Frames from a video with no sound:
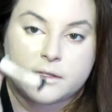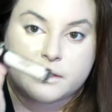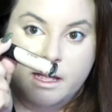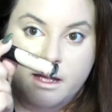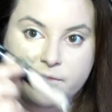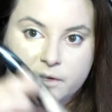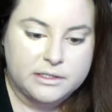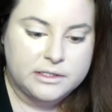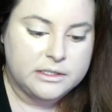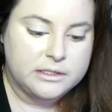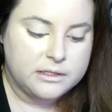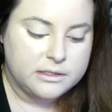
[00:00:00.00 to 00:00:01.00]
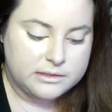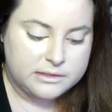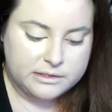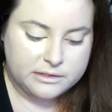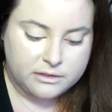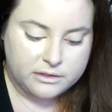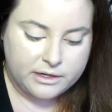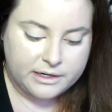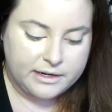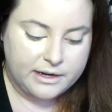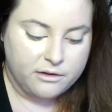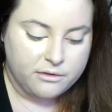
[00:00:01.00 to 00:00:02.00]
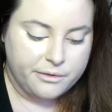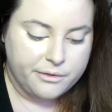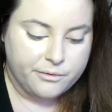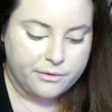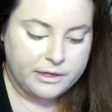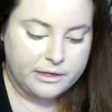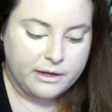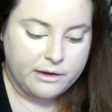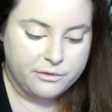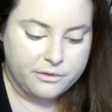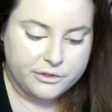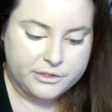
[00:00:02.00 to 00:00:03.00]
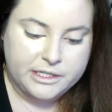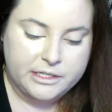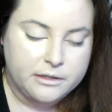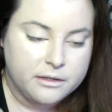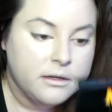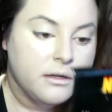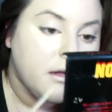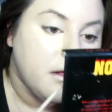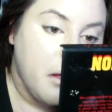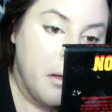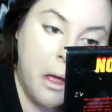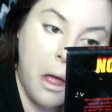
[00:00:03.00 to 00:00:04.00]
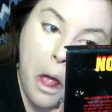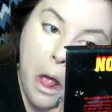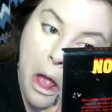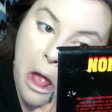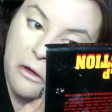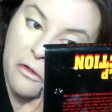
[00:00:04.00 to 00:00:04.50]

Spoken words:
the Kat Von D concealer in L13. I